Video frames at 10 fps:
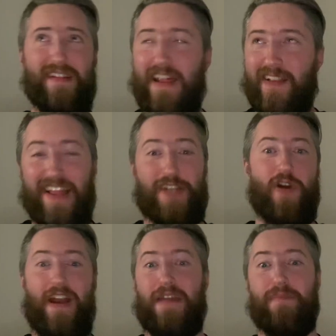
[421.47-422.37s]

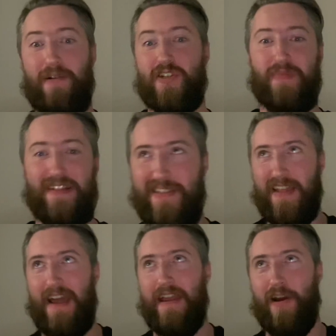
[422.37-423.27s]
electronic embellishments
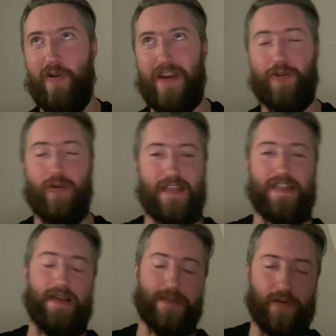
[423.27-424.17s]
I already
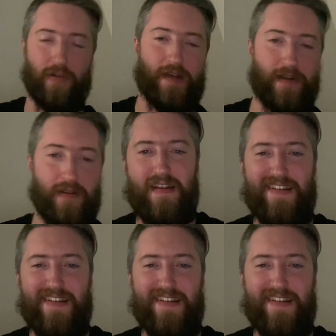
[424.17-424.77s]
criticized earlier,